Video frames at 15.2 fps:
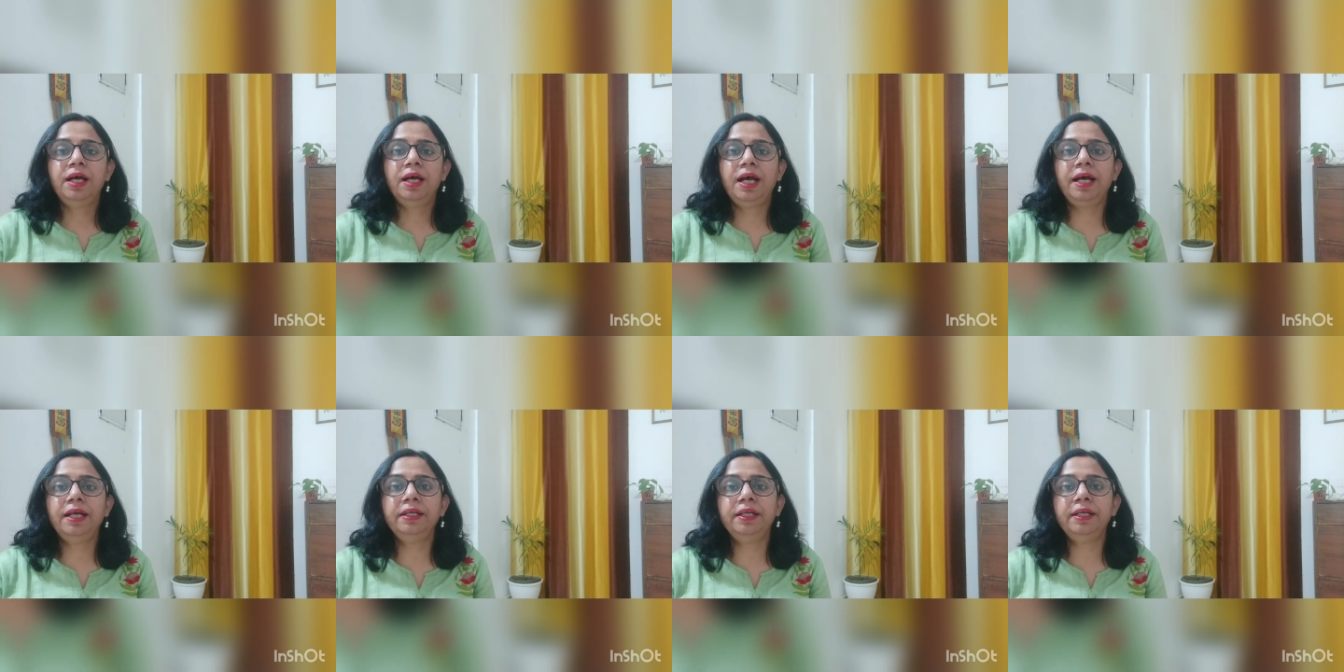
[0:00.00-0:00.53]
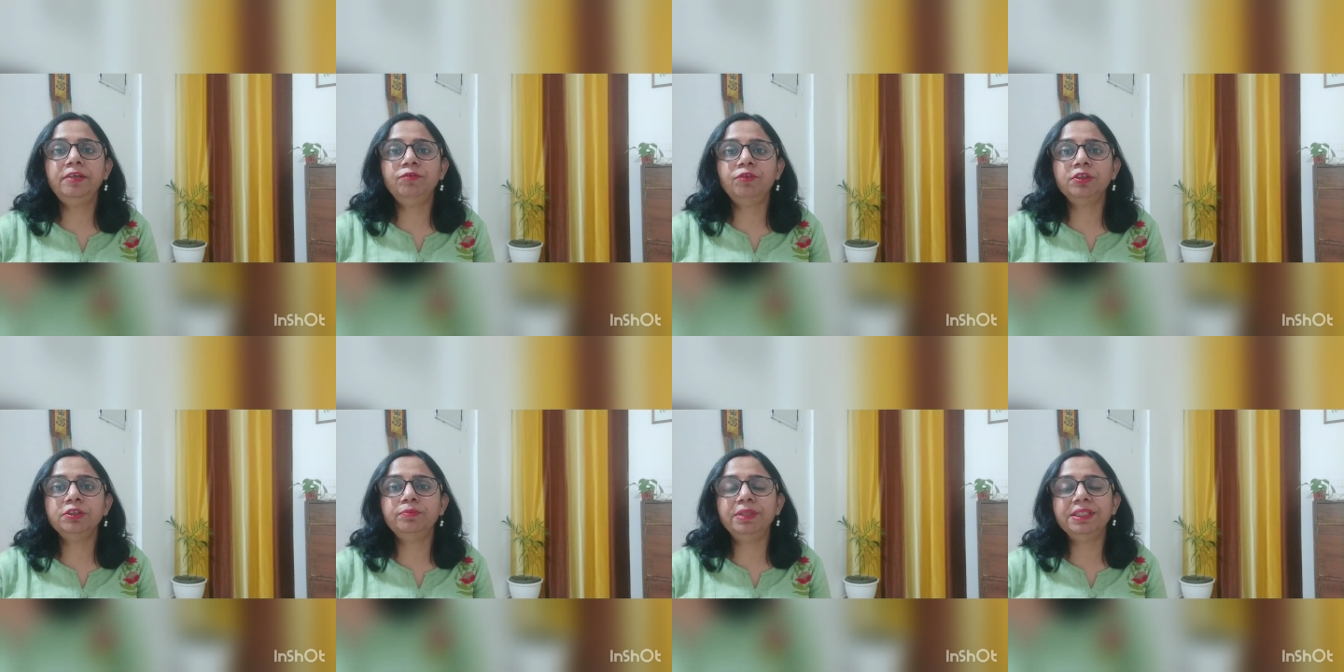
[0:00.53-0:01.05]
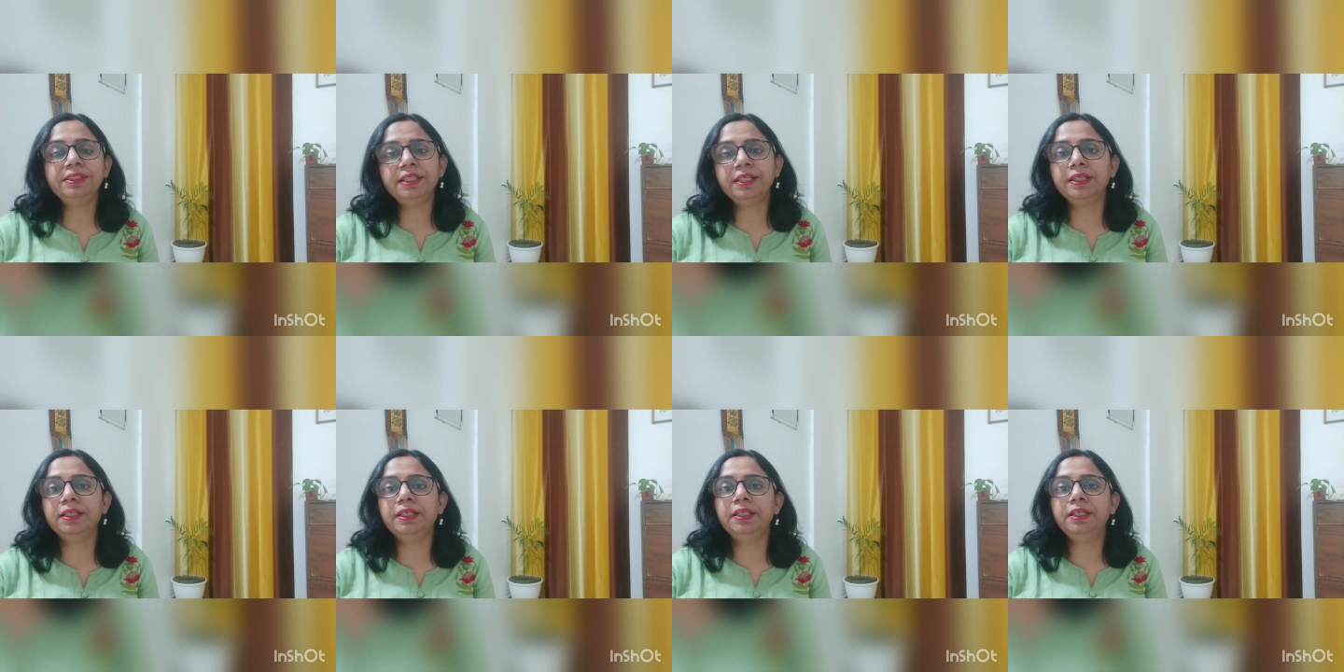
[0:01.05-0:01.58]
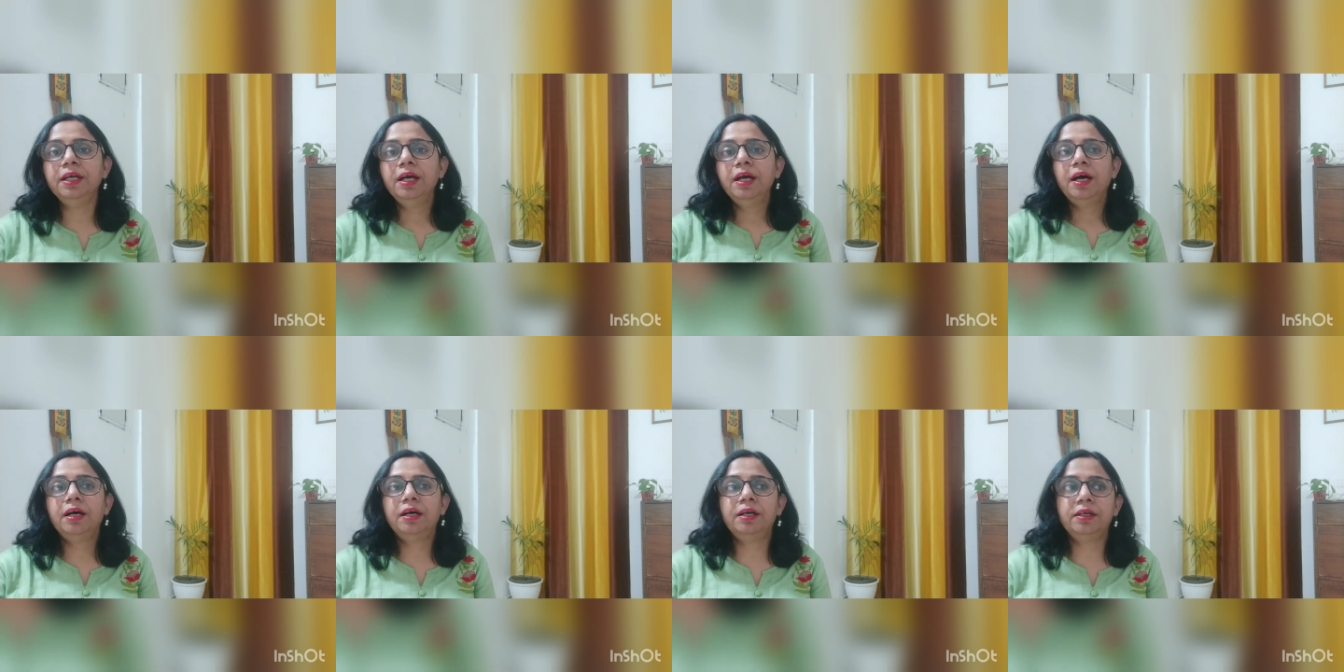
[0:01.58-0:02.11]
and it was basically
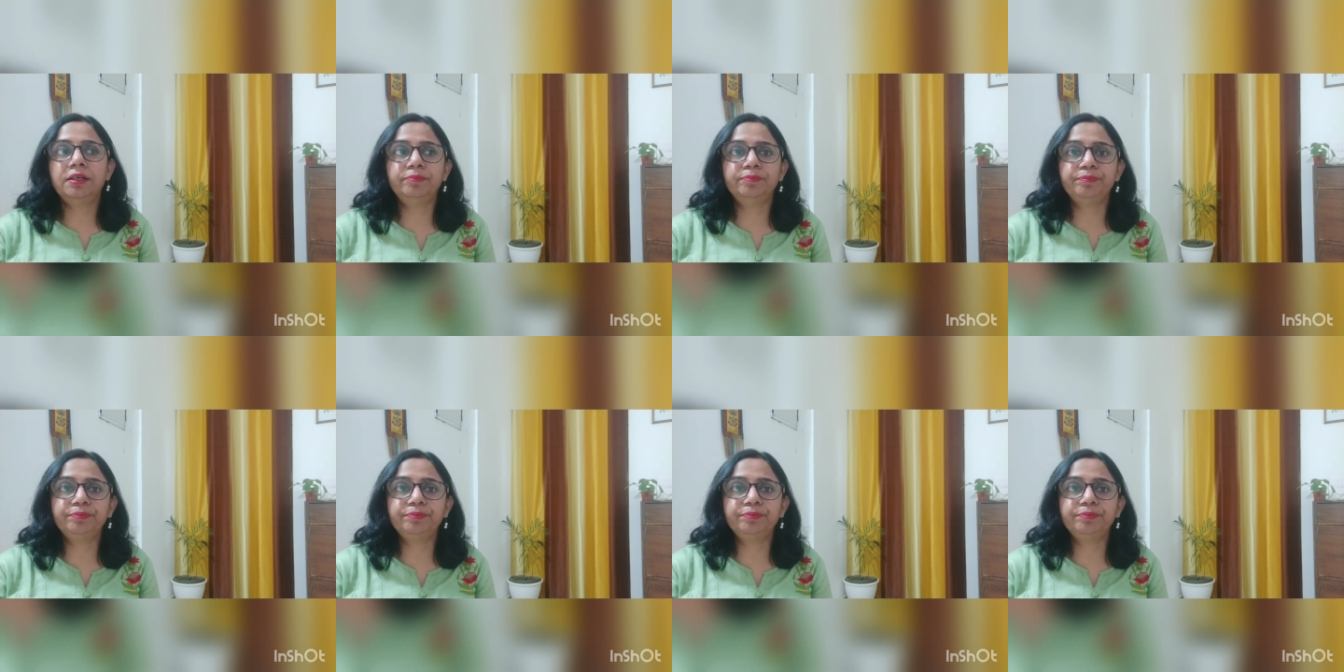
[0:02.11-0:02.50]
a